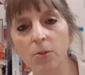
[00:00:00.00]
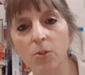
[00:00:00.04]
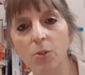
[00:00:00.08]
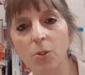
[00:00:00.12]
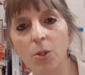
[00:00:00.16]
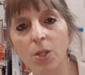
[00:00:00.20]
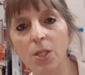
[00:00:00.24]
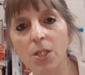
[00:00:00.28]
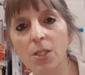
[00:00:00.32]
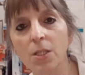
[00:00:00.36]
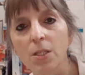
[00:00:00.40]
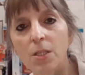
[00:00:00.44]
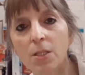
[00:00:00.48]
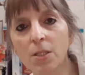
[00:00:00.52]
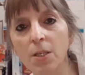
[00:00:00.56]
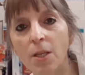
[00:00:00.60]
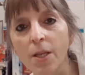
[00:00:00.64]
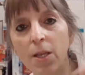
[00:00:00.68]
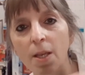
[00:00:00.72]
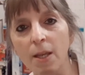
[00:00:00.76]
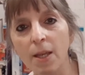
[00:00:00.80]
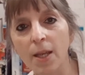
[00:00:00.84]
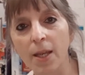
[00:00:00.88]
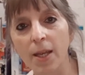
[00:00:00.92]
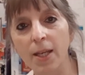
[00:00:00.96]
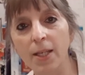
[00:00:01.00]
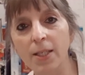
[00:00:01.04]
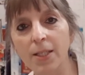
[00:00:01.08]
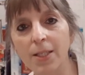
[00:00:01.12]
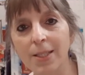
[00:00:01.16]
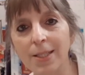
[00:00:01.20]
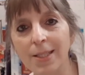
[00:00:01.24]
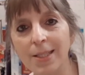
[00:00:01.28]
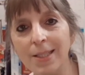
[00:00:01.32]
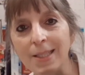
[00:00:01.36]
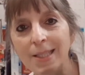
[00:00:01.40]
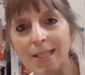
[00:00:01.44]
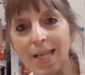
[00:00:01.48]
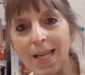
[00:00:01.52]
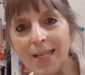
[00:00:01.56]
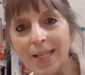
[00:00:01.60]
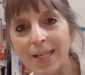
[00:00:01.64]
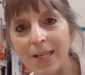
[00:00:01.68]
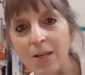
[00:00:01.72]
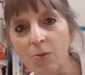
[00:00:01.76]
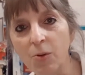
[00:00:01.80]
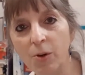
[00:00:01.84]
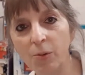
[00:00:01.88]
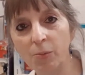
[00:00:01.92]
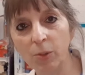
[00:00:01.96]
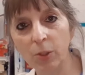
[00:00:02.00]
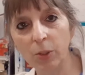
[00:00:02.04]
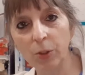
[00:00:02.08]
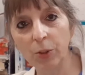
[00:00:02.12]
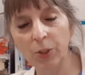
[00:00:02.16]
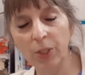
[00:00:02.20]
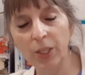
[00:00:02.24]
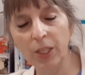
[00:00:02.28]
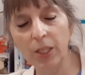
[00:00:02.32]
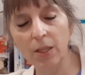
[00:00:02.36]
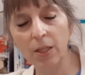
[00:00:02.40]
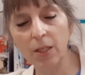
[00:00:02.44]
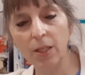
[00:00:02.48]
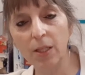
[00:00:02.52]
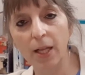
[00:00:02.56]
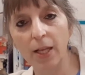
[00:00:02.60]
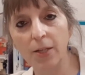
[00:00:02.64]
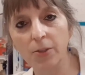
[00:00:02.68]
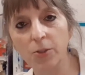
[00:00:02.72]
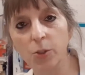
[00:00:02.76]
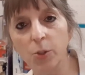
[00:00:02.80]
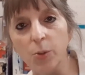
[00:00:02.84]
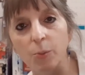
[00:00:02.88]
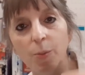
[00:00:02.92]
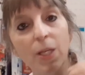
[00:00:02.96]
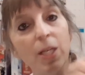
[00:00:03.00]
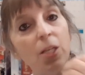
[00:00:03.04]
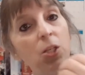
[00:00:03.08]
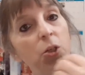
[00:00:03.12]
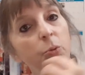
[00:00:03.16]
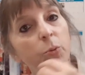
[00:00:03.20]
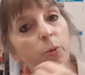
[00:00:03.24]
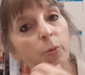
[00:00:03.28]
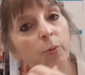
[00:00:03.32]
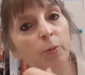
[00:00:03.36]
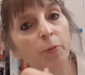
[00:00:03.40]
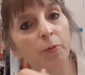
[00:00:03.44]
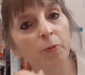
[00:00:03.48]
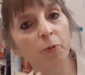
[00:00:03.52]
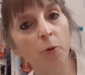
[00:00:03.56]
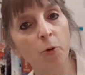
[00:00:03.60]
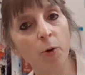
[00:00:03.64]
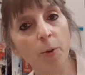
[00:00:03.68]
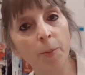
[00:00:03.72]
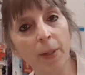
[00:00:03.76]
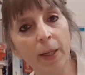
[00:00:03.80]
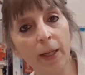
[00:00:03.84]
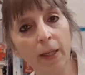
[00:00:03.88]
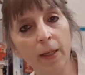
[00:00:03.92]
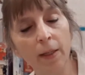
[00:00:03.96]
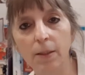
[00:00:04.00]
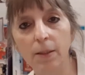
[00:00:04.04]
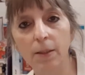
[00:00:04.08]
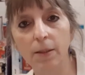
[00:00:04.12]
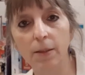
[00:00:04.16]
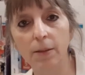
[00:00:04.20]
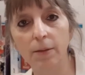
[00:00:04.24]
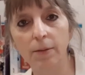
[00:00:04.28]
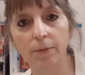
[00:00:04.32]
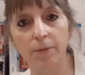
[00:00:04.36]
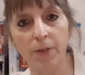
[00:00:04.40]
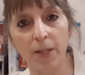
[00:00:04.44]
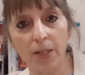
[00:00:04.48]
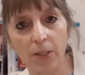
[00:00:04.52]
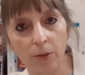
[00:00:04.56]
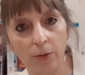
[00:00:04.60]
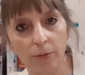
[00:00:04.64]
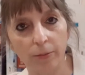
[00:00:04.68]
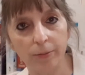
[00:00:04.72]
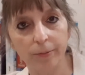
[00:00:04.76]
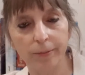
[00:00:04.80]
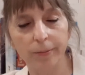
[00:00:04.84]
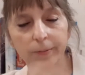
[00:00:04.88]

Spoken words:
So this is extending what we're learning in the classroom into a performing venue.